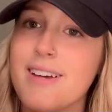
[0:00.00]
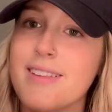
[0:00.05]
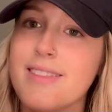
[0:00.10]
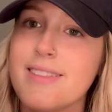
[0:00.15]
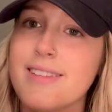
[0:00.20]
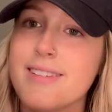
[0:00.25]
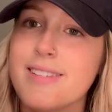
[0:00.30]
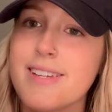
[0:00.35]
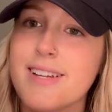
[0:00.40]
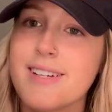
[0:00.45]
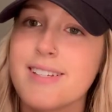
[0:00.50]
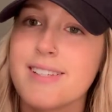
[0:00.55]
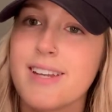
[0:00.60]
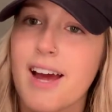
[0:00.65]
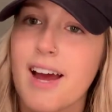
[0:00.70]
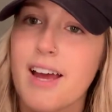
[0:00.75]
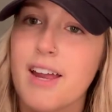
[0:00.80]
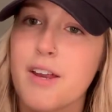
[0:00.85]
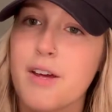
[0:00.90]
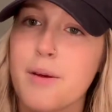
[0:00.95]
This next
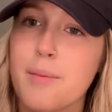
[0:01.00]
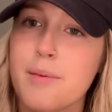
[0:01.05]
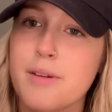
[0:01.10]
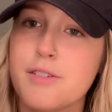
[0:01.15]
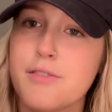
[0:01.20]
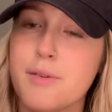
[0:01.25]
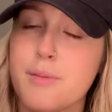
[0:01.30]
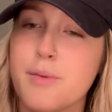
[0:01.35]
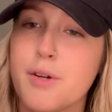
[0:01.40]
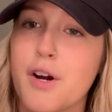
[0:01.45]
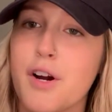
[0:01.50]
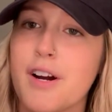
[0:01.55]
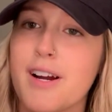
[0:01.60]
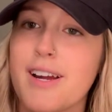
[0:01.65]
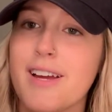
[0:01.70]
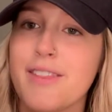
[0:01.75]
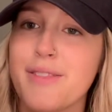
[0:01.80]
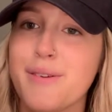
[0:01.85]
item is from Target.